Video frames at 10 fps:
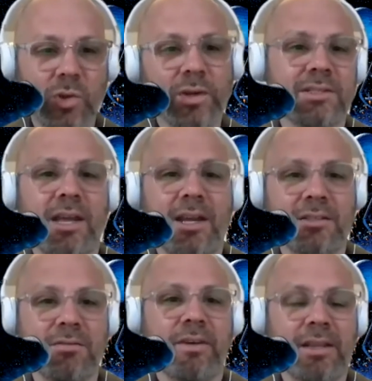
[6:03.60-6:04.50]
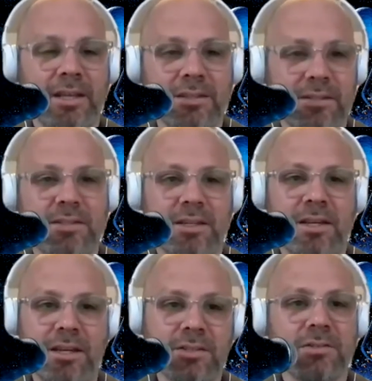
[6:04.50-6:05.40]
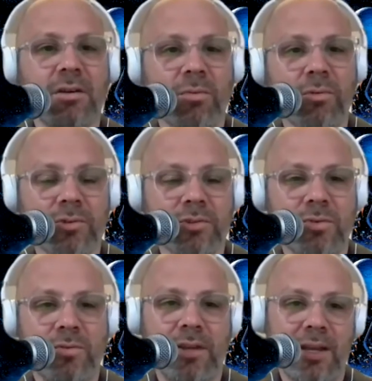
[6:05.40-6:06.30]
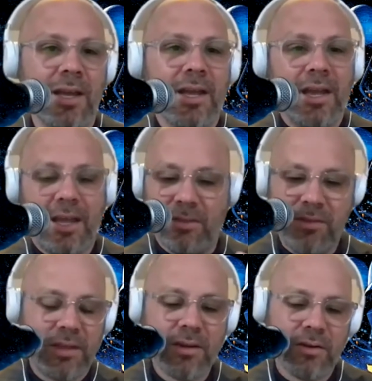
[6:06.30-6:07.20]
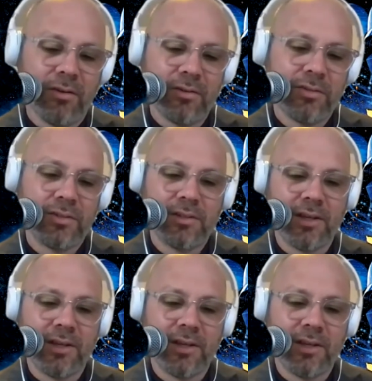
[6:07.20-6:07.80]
excited to finally get to see a Star Wars movie in theaters.